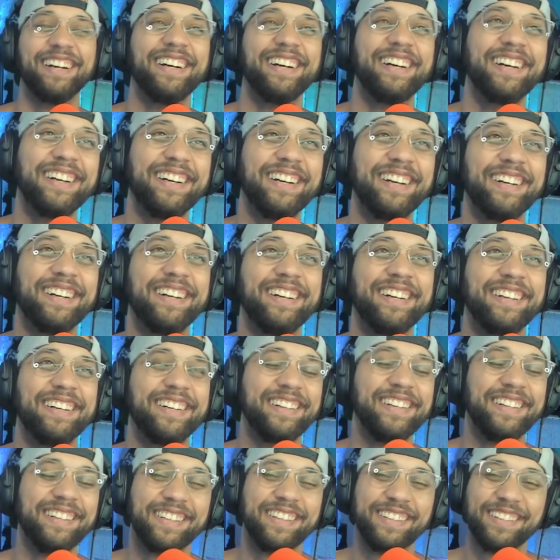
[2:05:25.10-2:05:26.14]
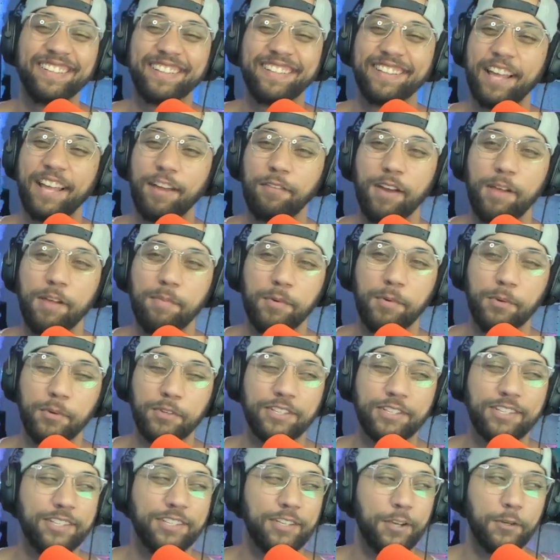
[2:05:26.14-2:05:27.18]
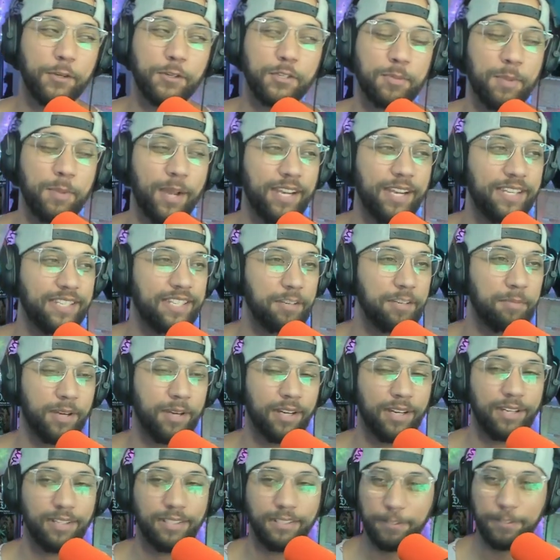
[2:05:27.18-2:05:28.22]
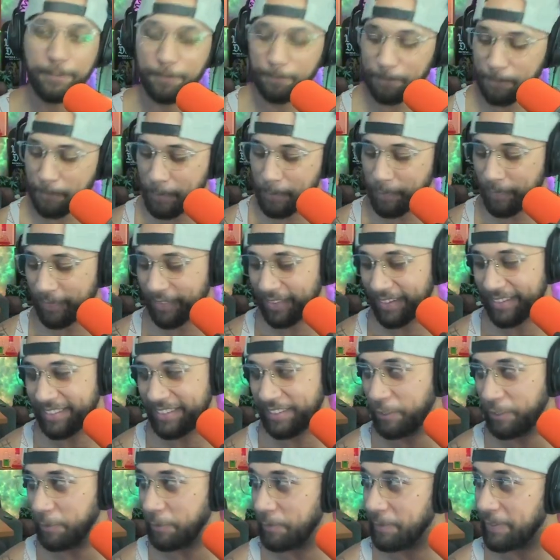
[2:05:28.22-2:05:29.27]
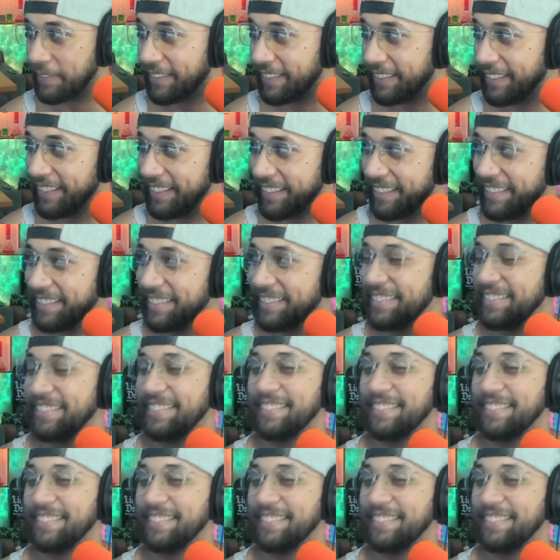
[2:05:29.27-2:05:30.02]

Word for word: Mm, that Red Bull is so spicy, bro. Oh my god.